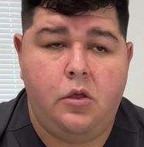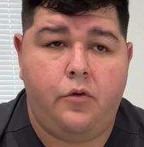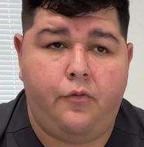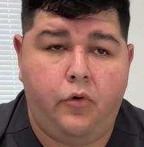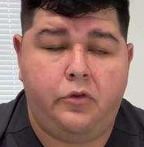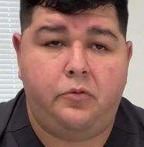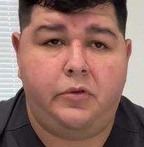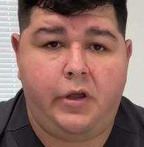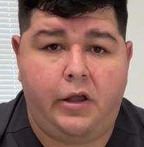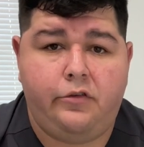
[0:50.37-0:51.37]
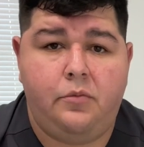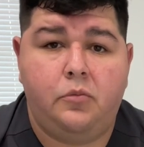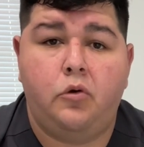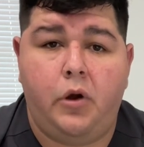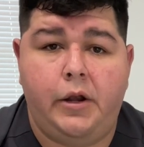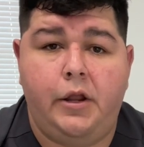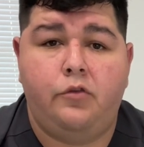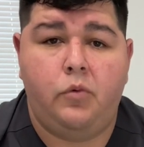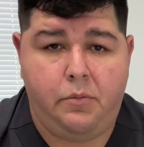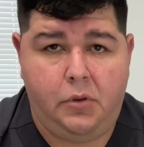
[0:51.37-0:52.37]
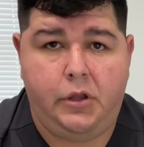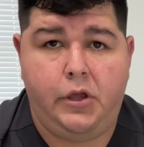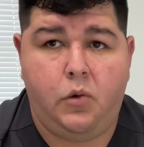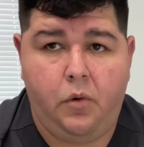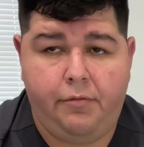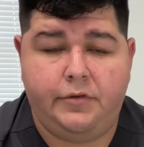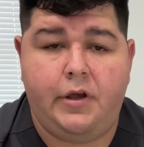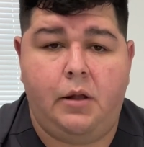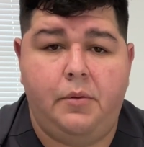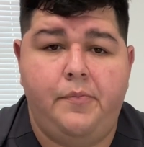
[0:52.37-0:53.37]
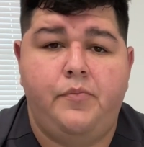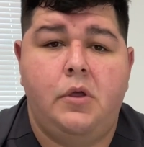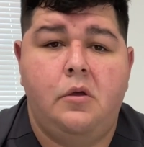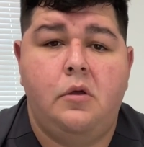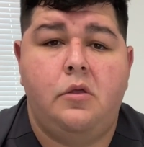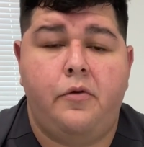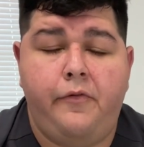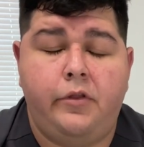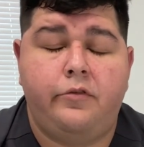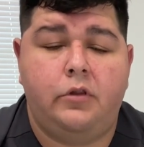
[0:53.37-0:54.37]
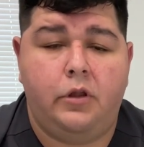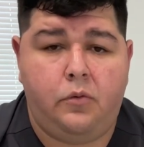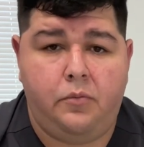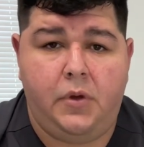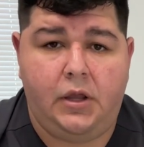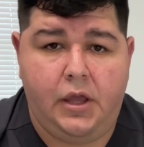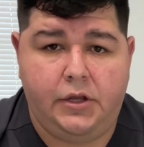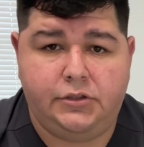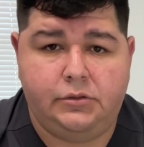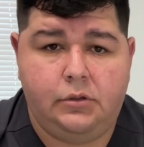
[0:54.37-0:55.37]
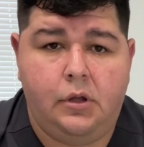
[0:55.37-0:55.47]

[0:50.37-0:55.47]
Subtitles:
The fourth is potassium chloride, a 20 milliequivalent tablet. The fifth is a liquid medication.